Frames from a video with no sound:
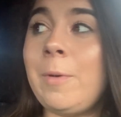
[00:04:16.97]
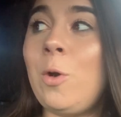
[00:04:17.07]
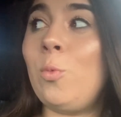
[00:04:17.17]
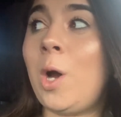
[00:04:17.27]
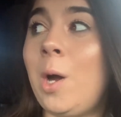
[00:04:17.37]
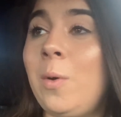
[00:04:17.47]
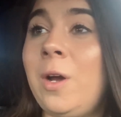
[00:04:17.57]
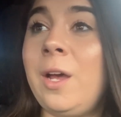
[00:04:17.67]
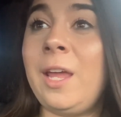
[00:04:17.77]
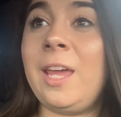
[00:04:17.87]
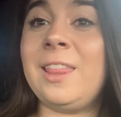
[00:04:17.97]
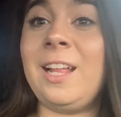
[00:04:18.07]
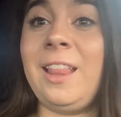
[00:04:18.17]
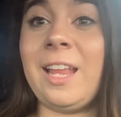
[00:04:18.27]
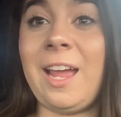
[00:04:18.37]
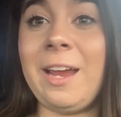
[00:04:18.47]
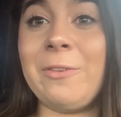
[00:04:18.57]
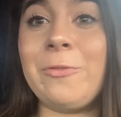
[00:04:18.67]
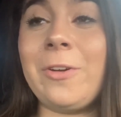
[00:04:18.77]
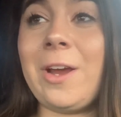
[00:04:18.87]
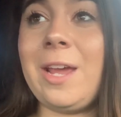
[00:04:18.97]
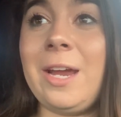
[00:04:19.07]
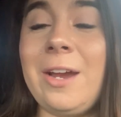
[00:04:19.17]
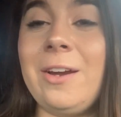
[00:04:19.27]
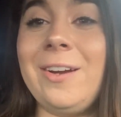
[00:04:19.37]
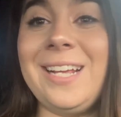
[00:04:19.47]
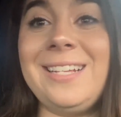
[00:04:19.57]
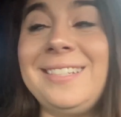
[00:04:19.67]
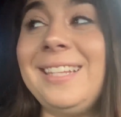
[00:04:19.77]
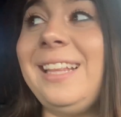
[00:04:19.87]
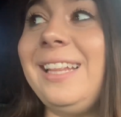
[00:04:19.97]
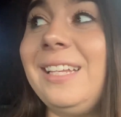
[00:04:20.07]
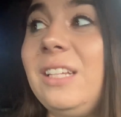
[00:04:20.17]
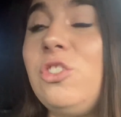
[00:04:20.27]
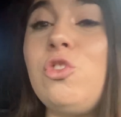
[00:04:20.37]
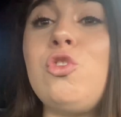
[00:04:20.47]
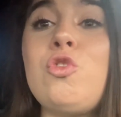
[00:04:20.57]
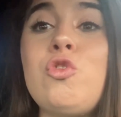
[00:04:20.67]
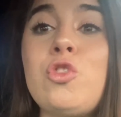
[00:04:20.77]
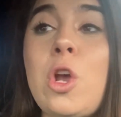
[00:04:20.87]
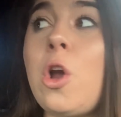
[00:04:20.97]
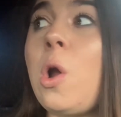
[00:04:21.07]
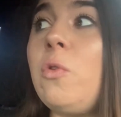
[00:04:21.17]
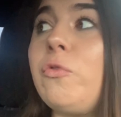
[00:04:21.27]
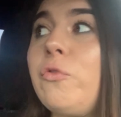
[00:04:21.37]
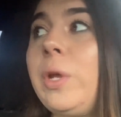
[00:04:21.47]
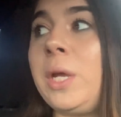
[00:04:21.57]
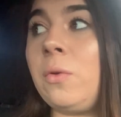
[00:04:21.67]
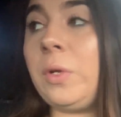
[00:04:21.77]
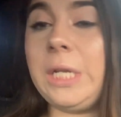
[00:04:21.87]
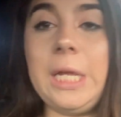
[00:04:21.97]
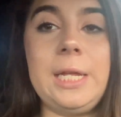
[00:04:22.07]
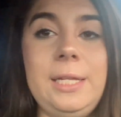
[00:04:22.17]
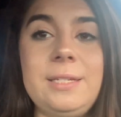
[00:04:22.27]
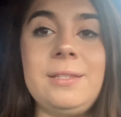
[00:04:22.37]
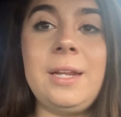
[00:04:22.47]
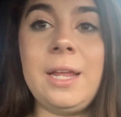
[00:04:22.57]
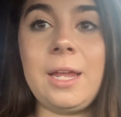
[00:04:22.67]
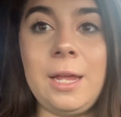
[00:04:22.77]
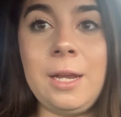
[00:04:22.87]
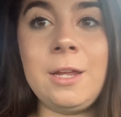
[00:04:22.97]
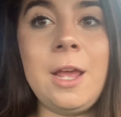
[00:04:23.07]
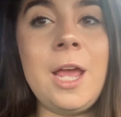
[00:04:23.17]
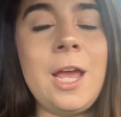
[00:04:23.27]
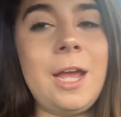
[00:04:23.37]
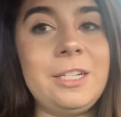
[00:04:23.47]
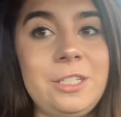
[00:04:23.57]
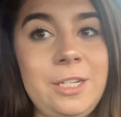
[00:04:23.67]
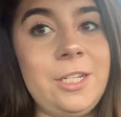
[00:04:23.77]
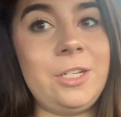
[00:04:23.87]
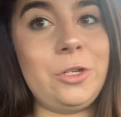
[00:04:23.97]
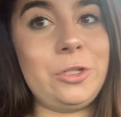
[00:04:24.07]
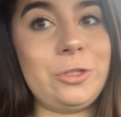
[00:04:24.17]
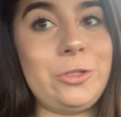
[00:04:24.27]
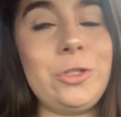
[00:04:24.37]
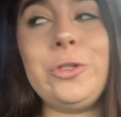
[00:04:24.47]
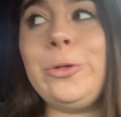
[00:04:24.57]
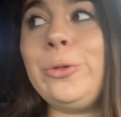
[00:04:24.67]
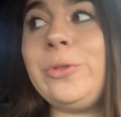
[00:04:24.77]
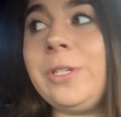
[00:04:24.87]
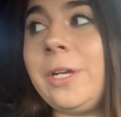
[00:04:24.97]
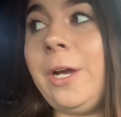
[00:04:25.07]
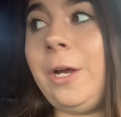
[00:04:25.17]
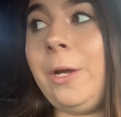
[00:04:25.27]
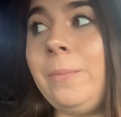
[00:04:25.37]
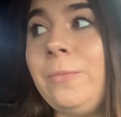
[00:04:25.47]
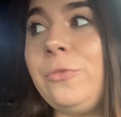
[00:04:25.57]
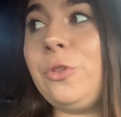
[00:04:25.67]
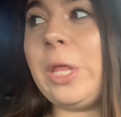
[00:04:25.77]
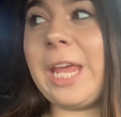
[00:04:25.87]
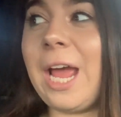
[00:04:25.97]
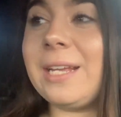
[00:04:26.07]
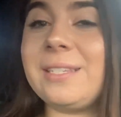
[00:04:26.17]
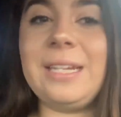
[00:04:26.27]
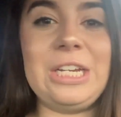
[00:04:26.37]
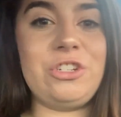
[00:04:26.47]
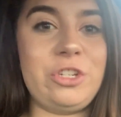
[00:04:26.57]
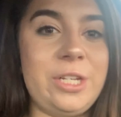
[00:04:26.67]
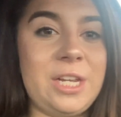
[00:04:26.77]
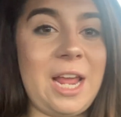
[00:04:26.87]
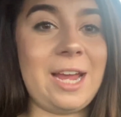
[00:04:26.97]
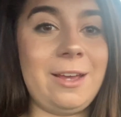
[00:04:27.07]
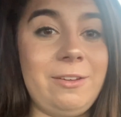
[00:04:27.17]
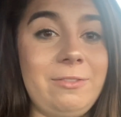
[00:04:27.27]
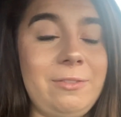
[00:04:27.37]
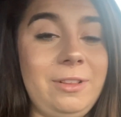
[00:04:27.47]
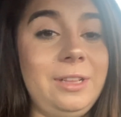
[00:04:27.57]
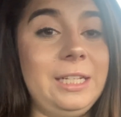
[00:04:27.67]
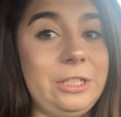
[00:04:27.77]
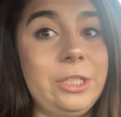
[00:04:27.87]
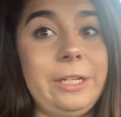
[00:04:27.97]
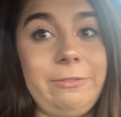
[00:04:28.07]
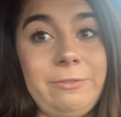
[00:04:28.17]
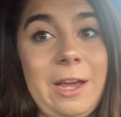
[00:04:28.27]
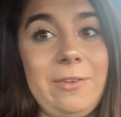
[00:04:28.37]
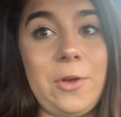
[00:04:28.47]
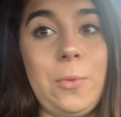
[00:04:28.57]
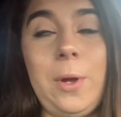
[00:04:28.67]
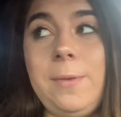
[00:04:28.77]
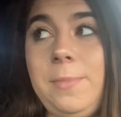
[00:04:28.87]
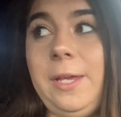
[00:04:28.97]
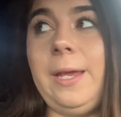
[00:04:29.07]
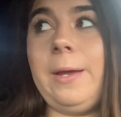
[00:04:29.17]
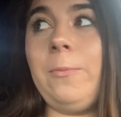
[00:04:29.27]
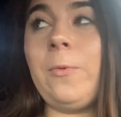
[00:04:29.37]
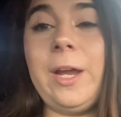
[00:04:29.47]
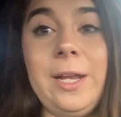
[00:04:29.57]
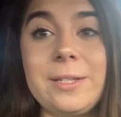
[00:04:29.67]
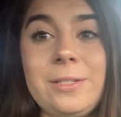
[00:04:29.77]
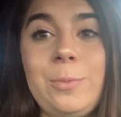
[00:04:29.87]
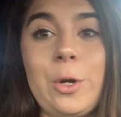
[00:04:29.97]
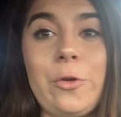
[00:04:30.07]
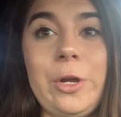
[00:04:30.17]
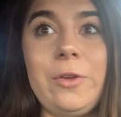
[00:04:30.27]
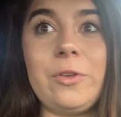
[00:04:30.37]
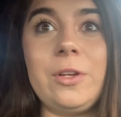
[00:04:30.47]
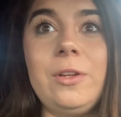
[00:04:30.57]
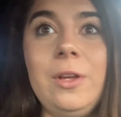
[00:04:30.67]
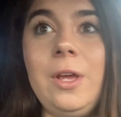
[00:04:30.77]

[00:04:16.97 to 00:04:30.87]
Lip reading: at Wawa, and the line for air is so freaking ridiculous. Then again, I did choose to come to the gas station at literally 5:01 p.m. right next to Margaritaville